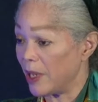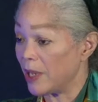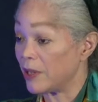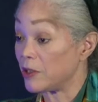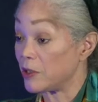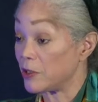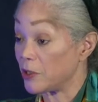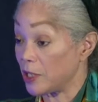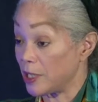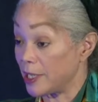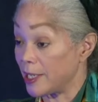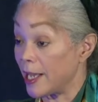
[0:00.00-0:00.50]

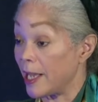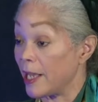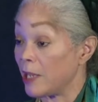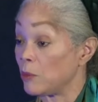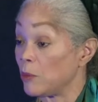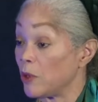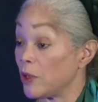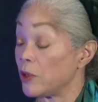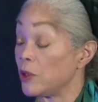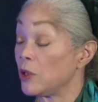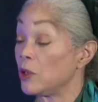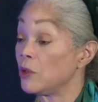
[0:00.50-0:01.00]
understand
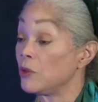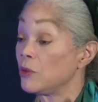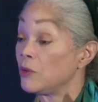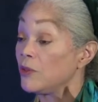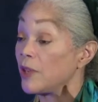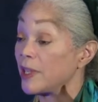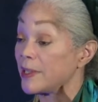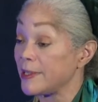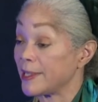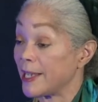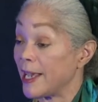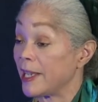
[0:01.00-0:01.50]
whether you've
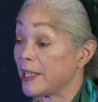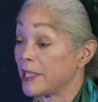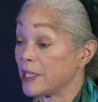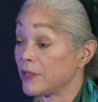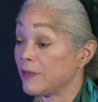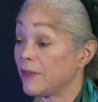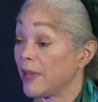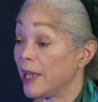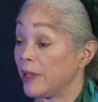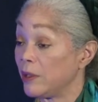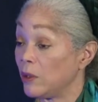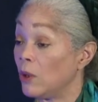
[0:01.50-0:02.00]

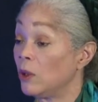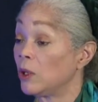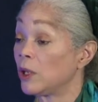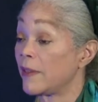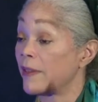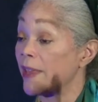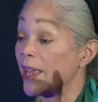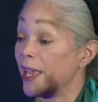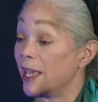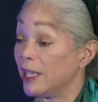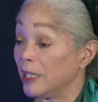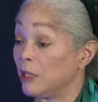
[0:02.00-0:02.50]
satisfied all of
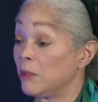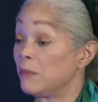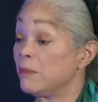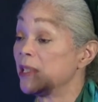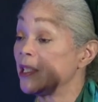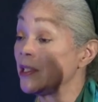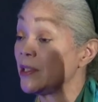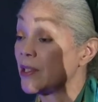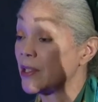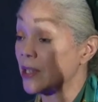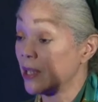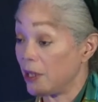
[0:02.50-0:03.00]
the
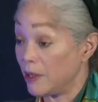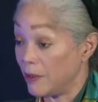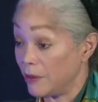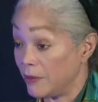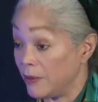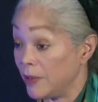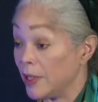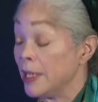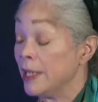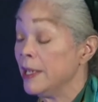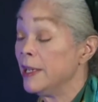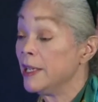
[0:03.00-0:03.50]
elements of
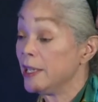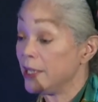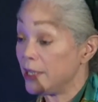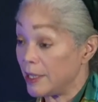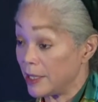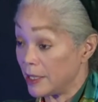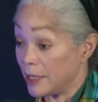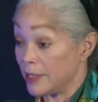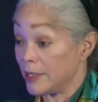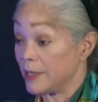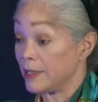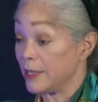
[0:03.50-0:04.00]

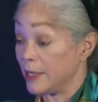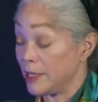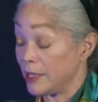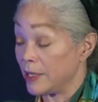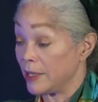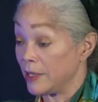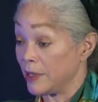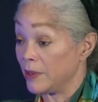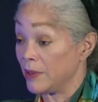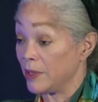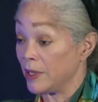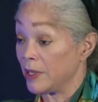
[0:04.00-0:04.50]

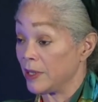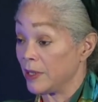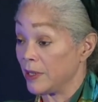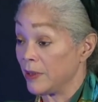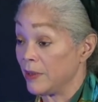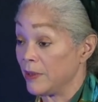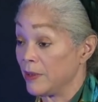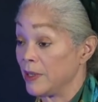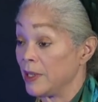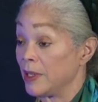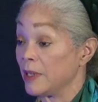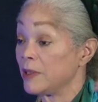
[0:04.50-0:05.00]

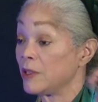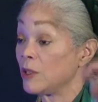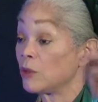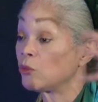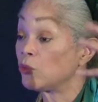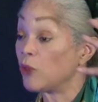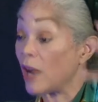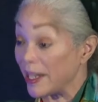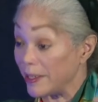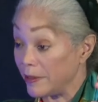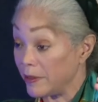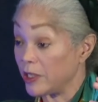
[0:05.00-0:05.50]
the
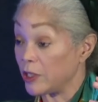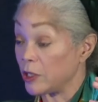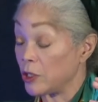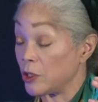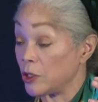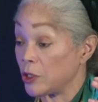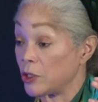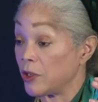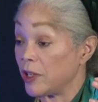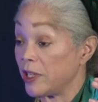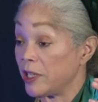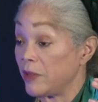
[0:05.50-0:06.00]
right that you're
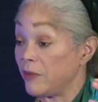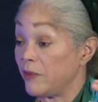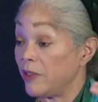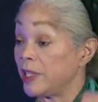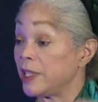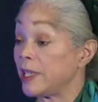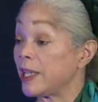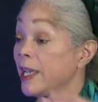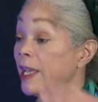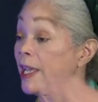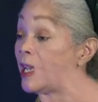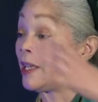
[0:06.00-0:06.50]
trying to
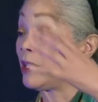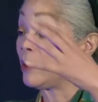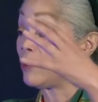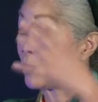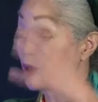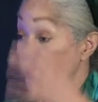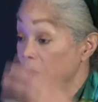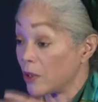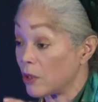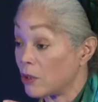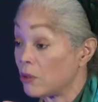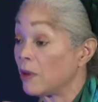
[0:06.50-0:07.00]
vindicate or
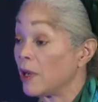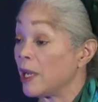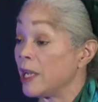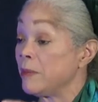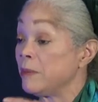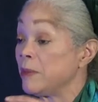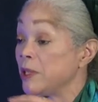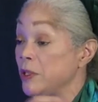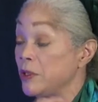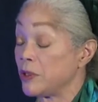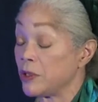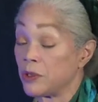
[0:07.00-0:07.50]
the crime
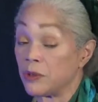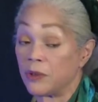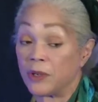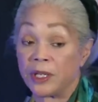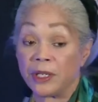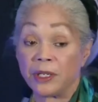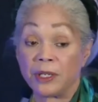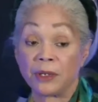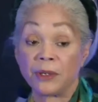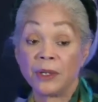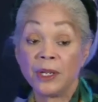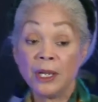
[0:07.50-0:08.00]
that you're trying
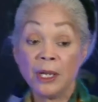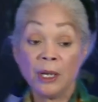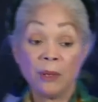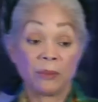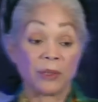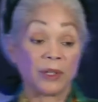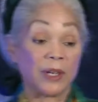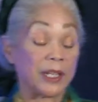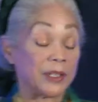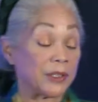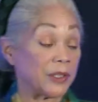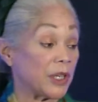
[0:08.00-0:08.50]
to
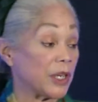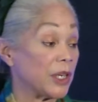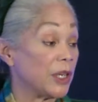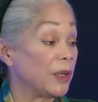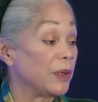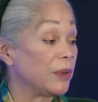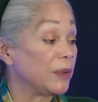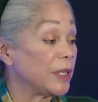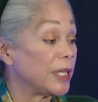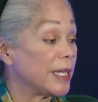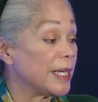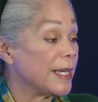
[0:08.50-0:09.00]

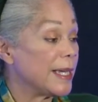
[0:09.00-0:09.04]
prosecute.